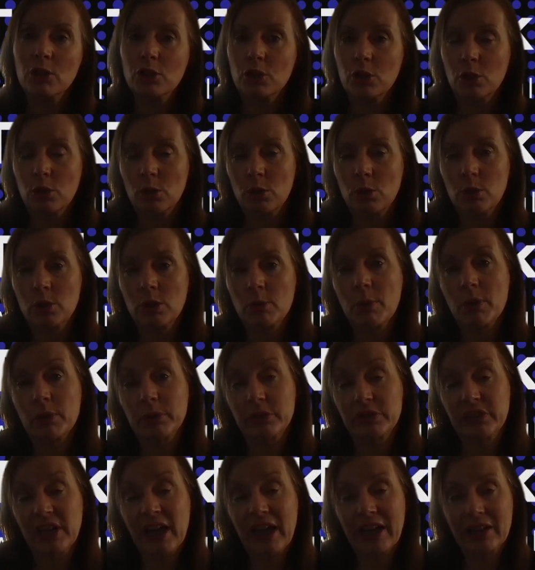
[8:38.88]
do the
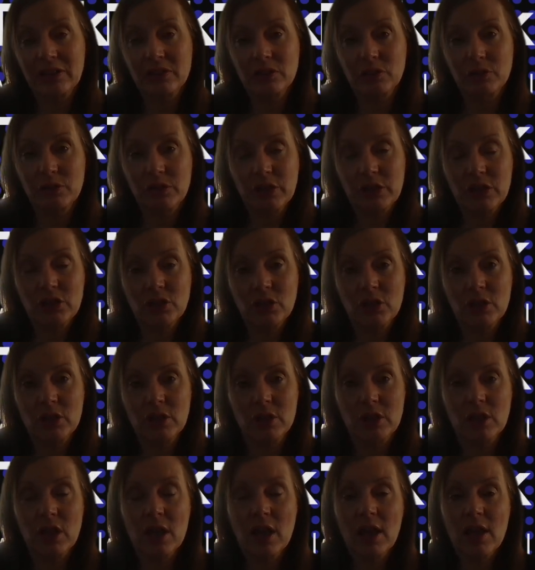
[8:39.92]
most tax
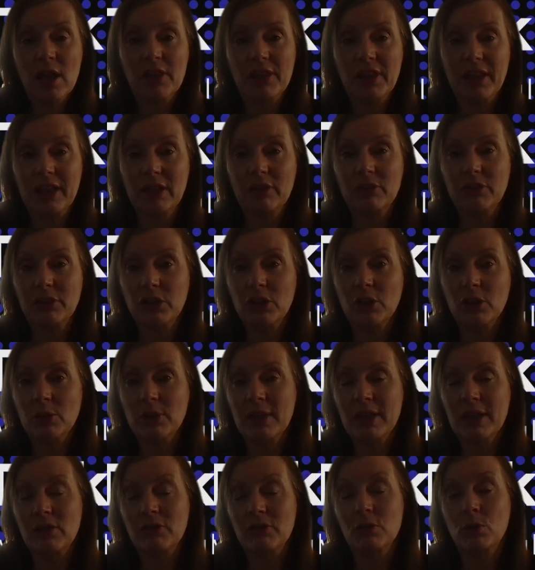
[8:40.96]
efficient thing for you,
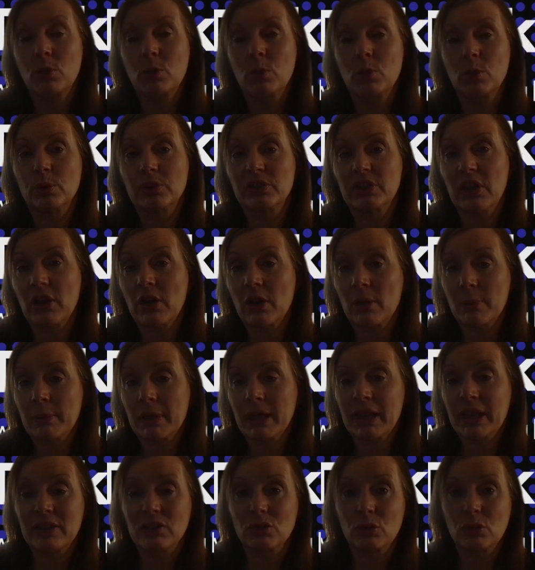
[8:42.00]
then of course
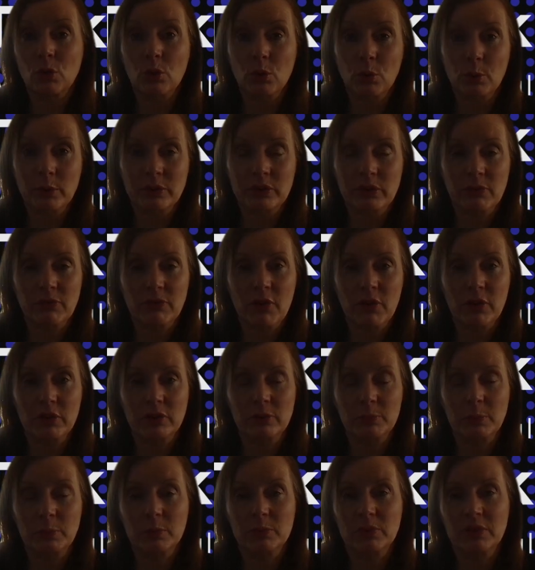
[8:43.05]
it's always
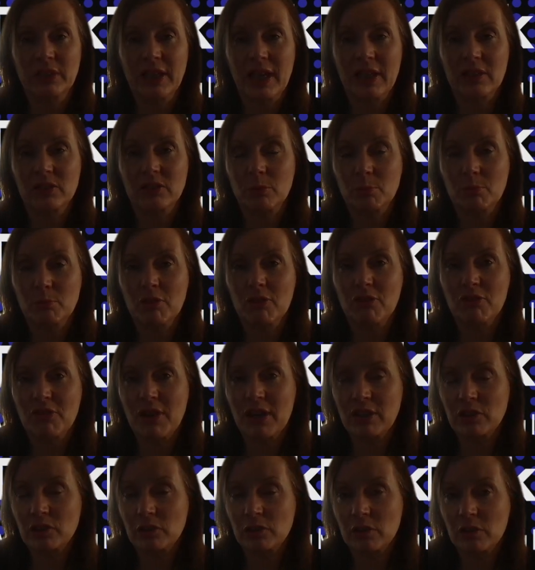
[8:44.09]
advisable to get some
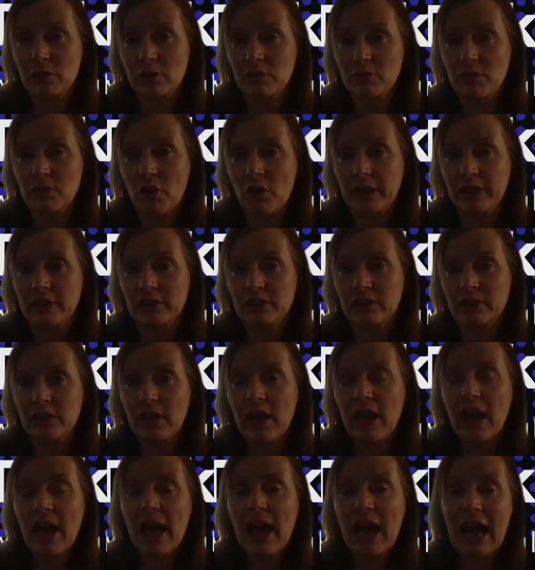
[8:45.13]
professional advice.
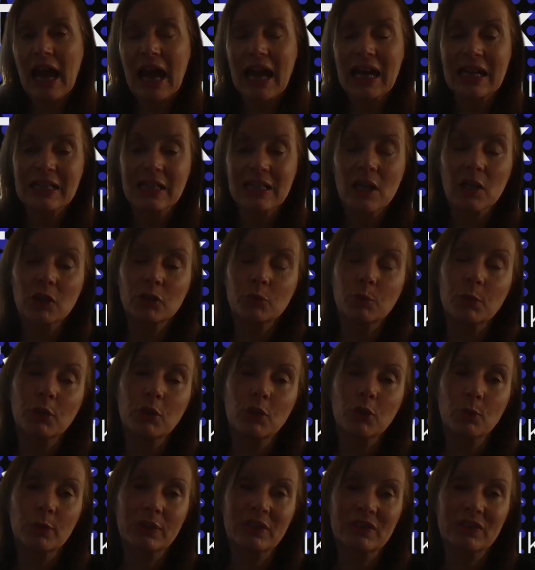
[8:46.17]
And as we
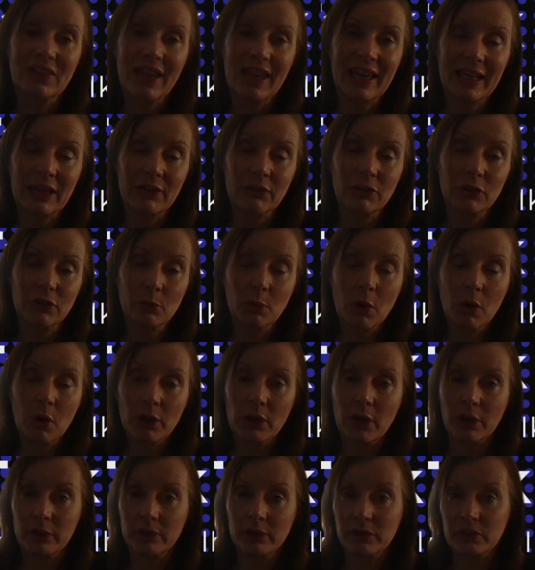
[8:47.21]
always say, if you are
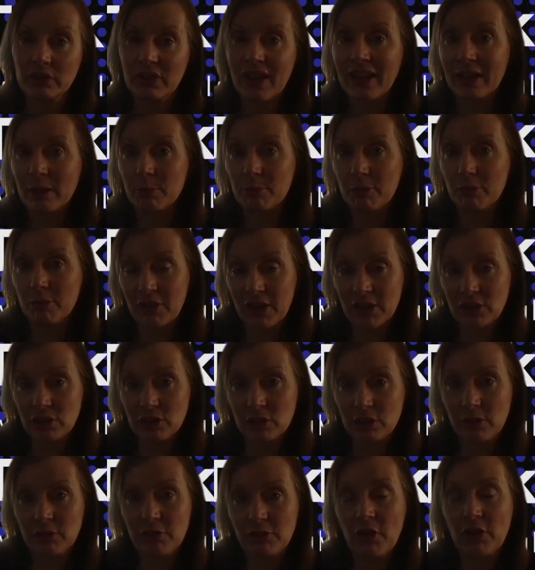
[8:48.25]
going to take
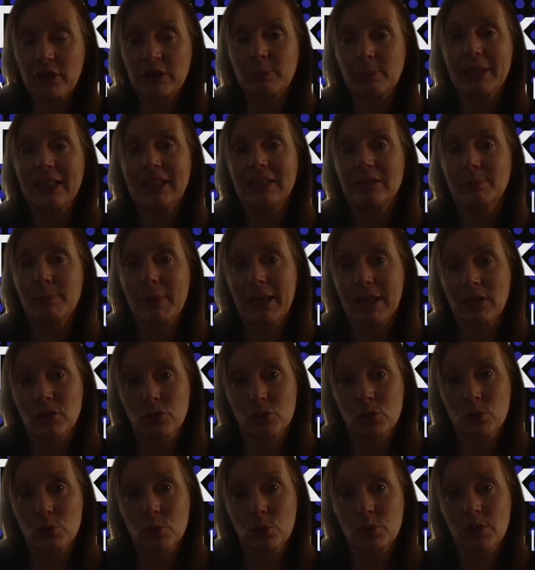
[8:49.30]
professional advice, please make
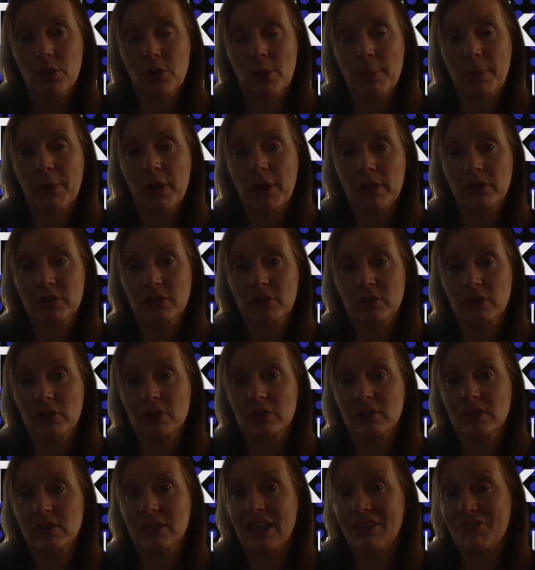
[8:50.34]
sure that the person
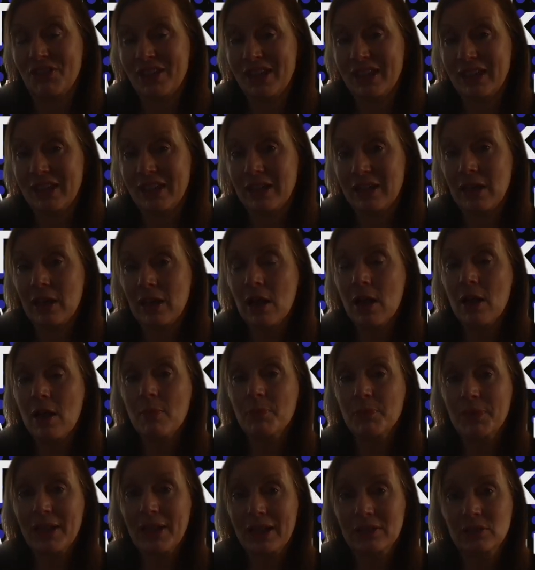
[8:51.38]
that's giving
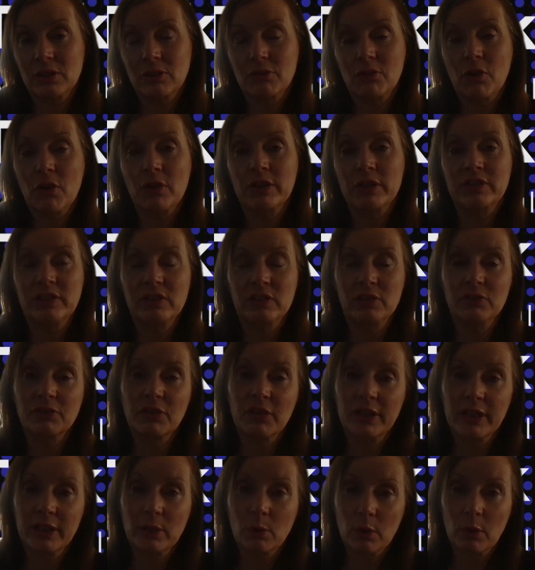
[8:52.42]
that advice is
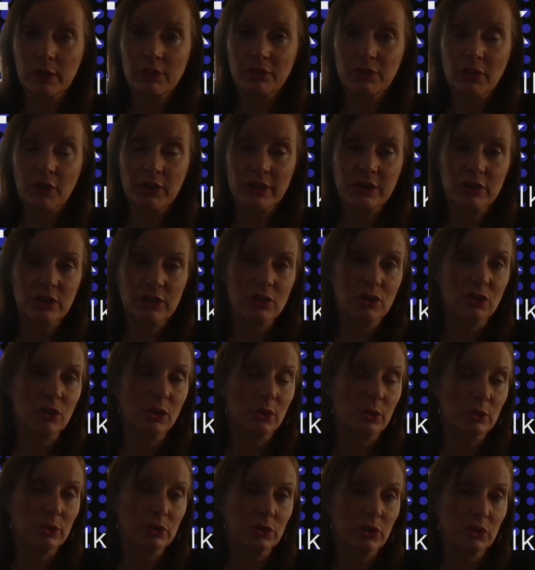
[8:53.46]
fully qualified to
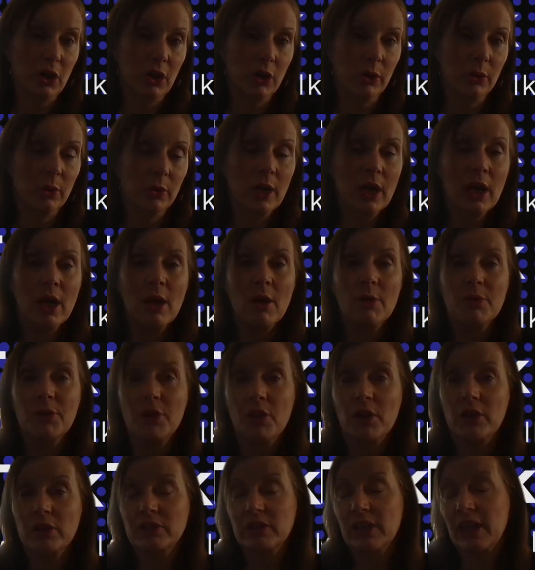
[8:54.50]
do so,
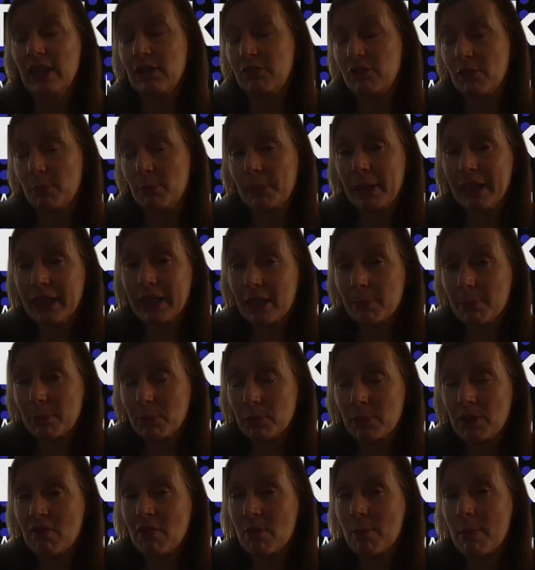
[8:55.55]
that if
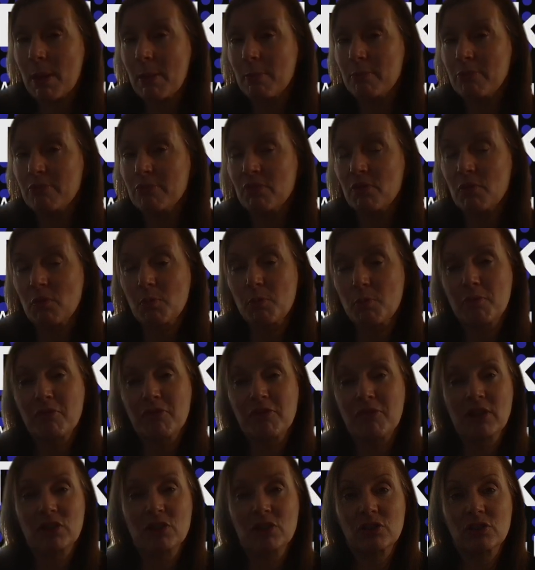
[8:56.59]
applicable, they're a member of a
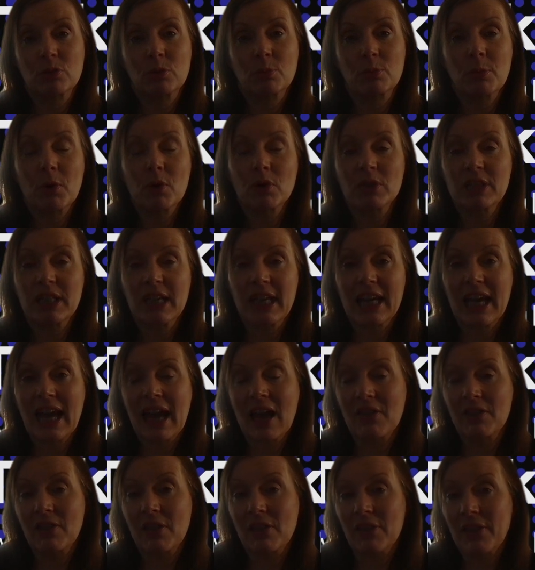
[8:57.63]
professional body
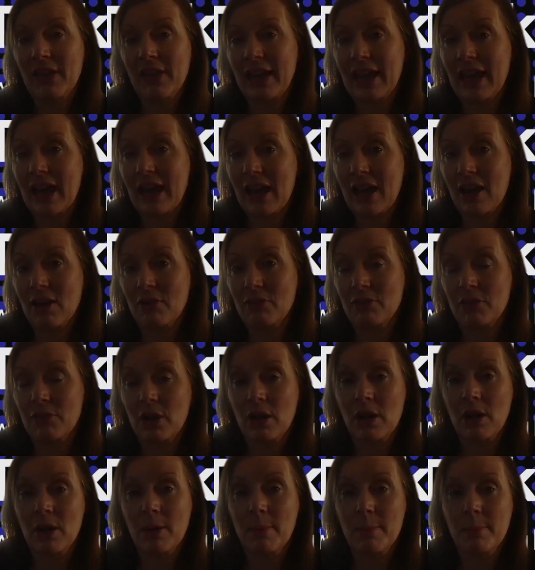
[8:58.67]
and that they have
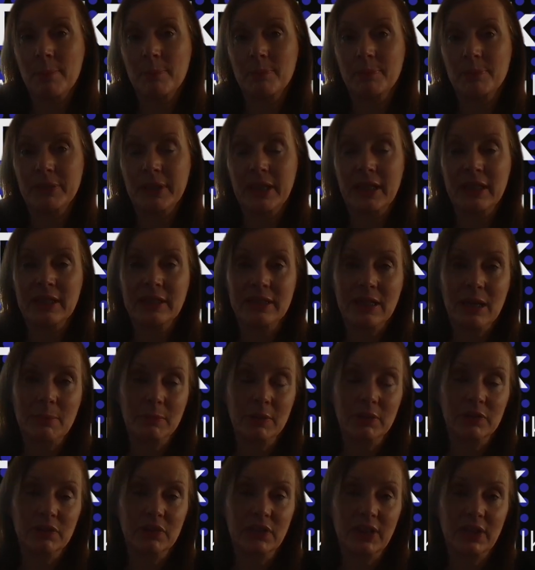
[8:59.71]

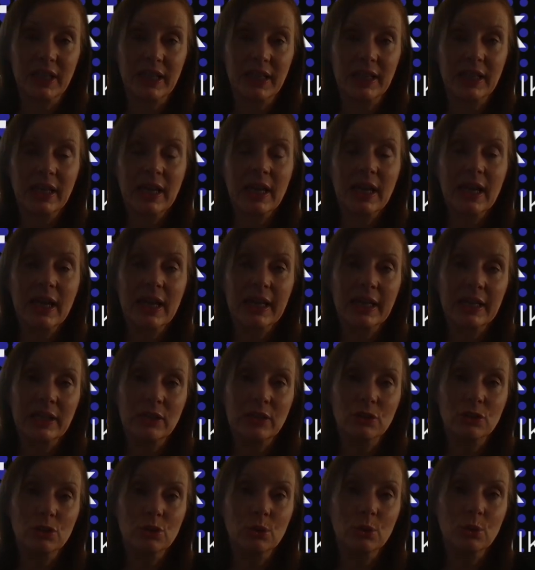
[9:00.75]
indemnity
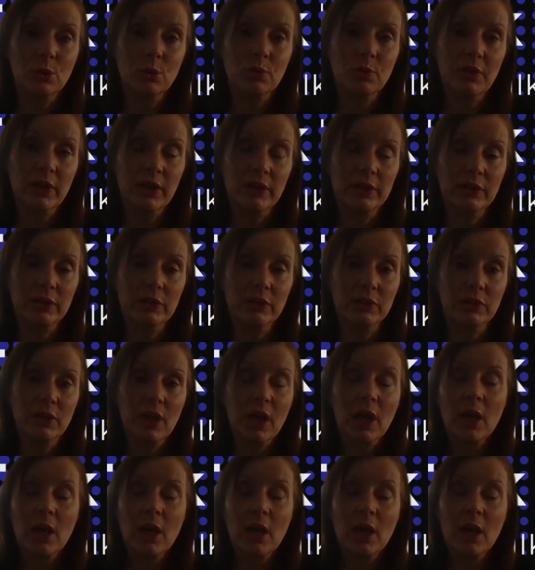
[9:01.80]
insurance.